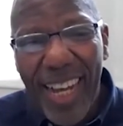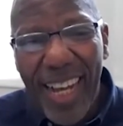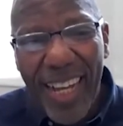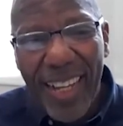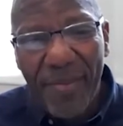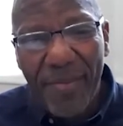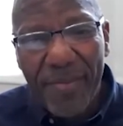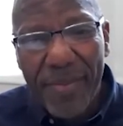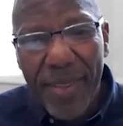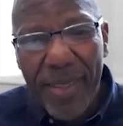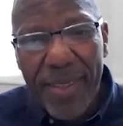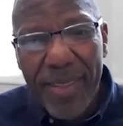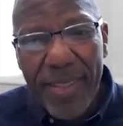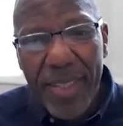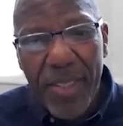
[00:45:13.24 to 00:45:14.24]
um,
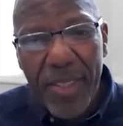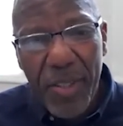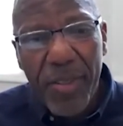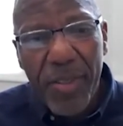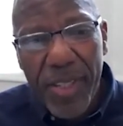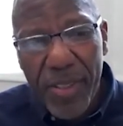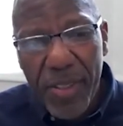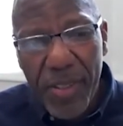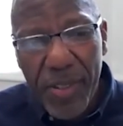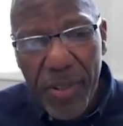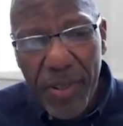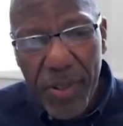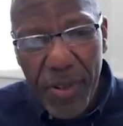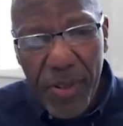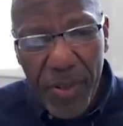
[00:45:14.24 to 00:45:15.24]

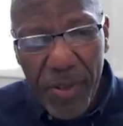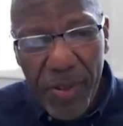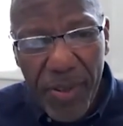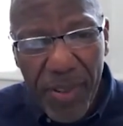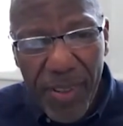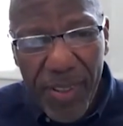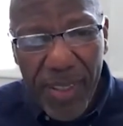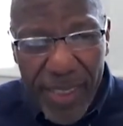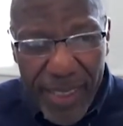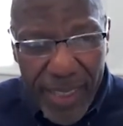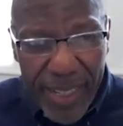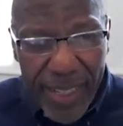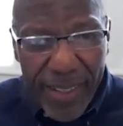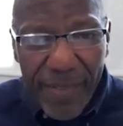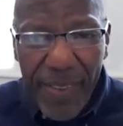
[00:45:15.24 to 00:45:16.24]
students who
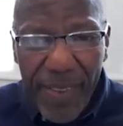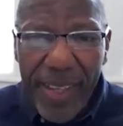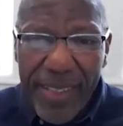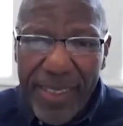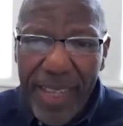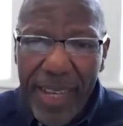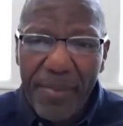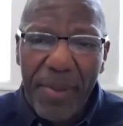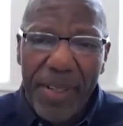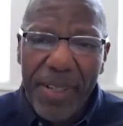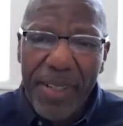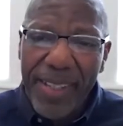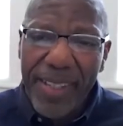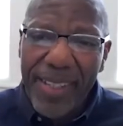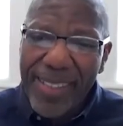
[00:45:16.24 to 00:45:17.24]
live in
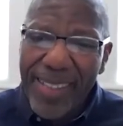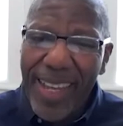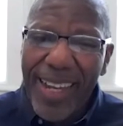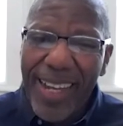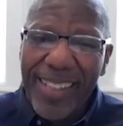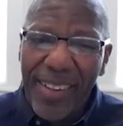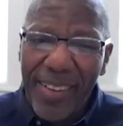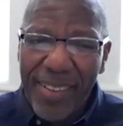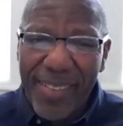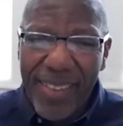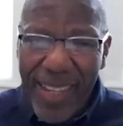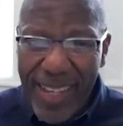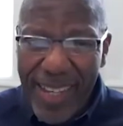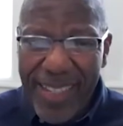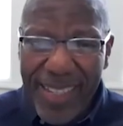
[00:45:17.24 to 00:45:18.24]
neighborhoods that
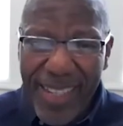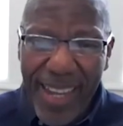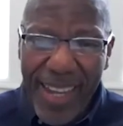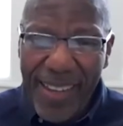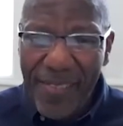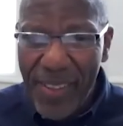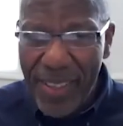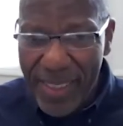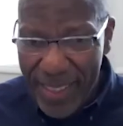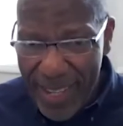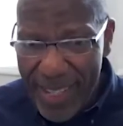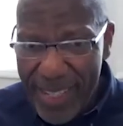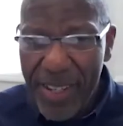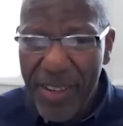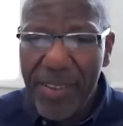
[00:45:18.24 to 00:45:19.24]
are less safe and
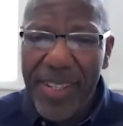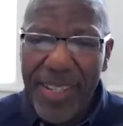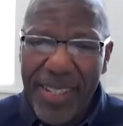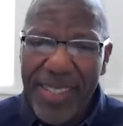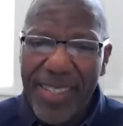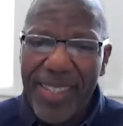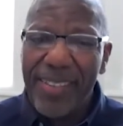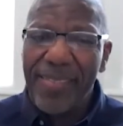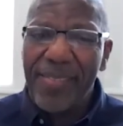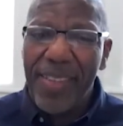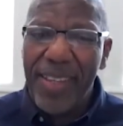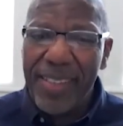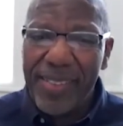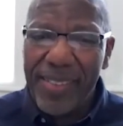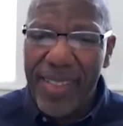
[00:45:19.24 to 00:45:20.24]
less cohesive
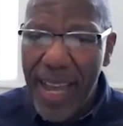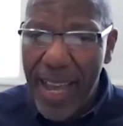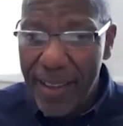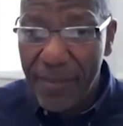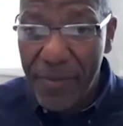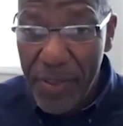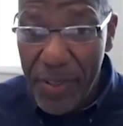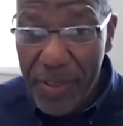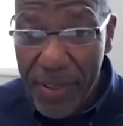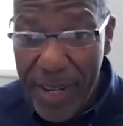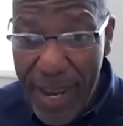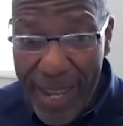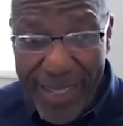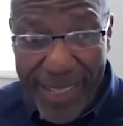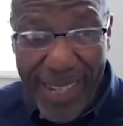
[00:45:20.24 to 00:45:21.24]
and have
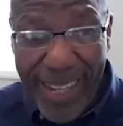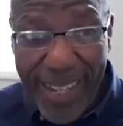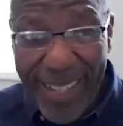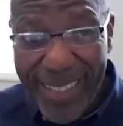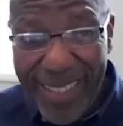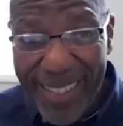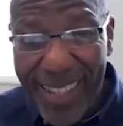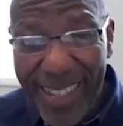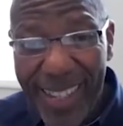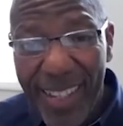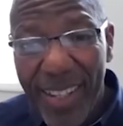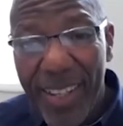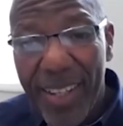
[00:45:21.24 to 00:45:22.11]
fewer assets